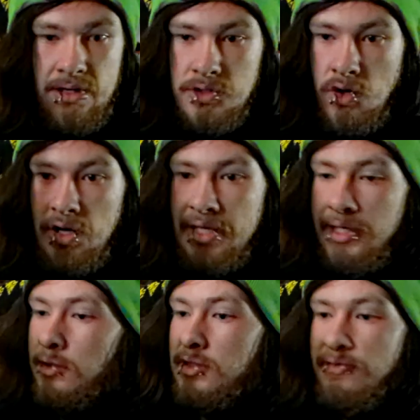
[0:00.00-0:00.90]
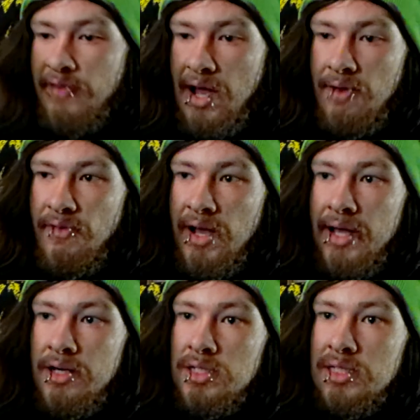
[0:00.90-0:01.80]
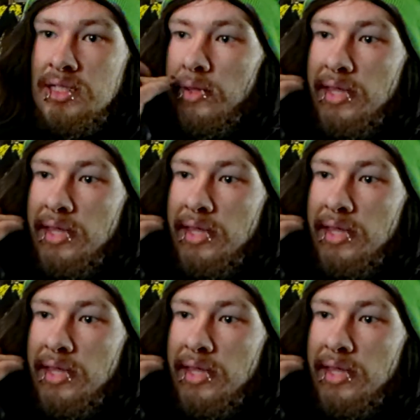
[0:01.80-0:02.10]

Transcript: goes on. He kills the firefighters. We